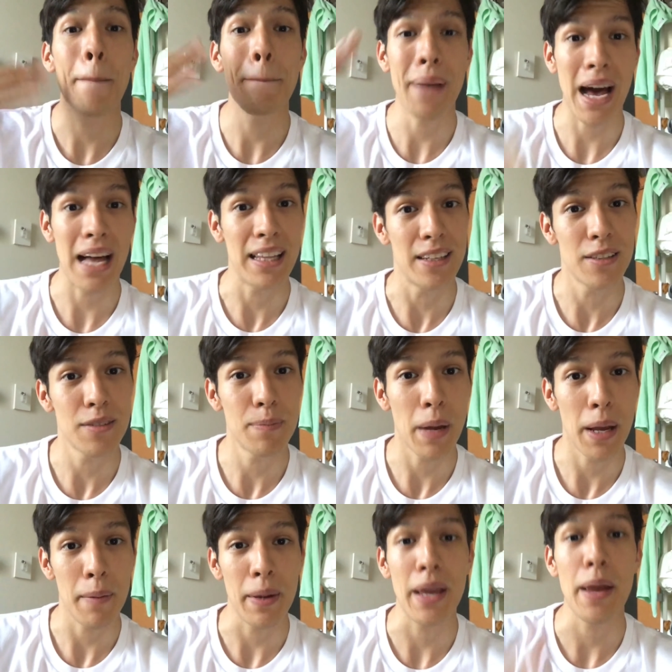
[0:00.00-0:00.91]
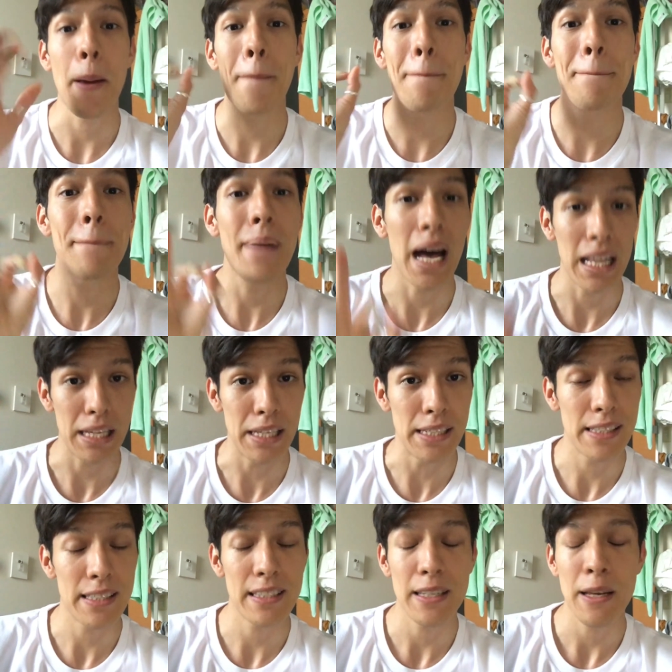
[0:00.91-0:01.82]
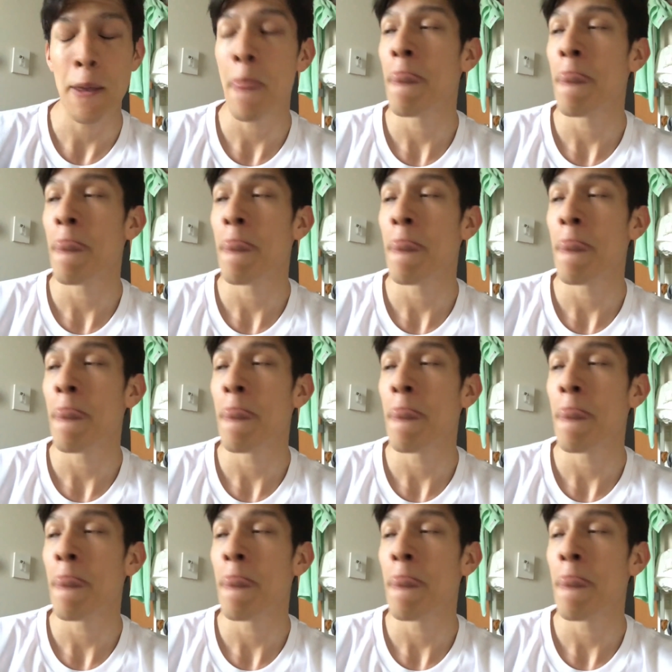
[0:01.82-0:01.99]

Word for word: Balance, baby. Balance.